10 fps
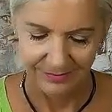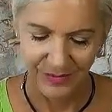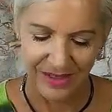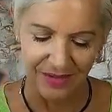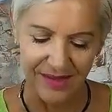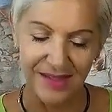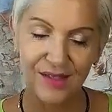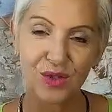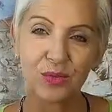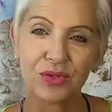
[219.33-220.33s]
Wow, this
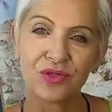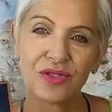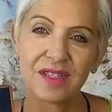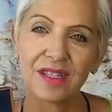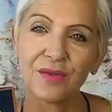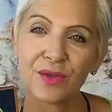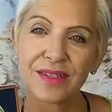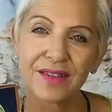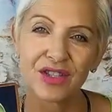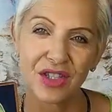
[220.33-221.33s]
is super interesting. You've
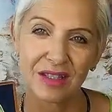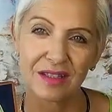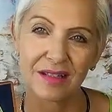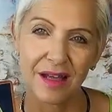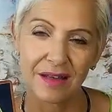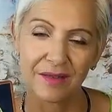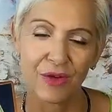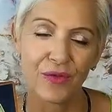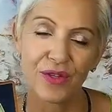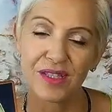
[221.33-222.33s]
also got the Justice card, and the
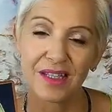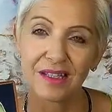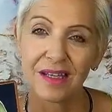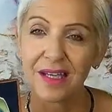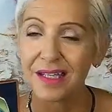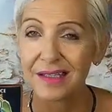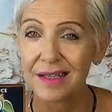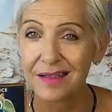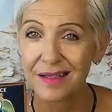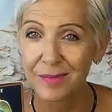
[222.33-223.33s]
very first thing it
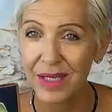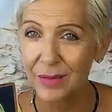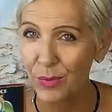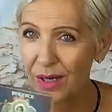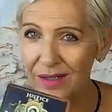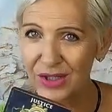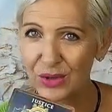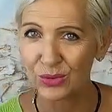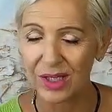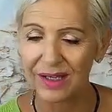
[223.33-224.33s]
says is it'd be
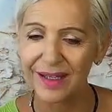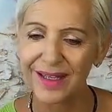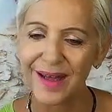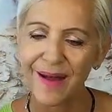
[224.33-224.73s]
impartial, yeah.